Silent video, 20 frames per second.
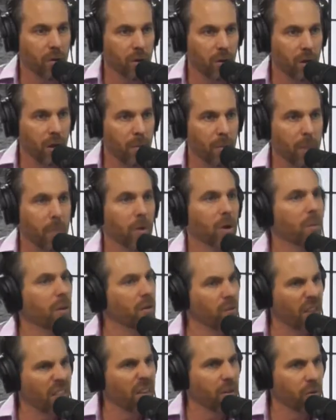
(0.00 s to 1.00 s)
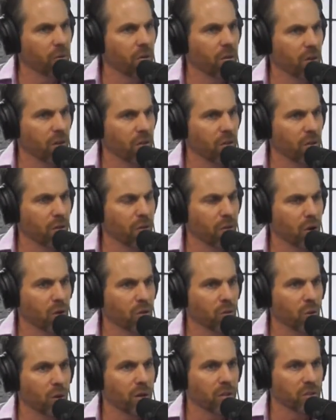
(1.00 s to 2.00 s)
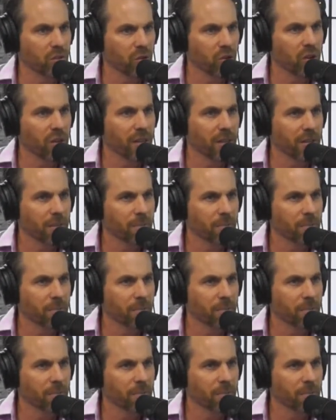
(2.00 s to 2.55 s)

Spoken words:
let people come in. I think the first one is free.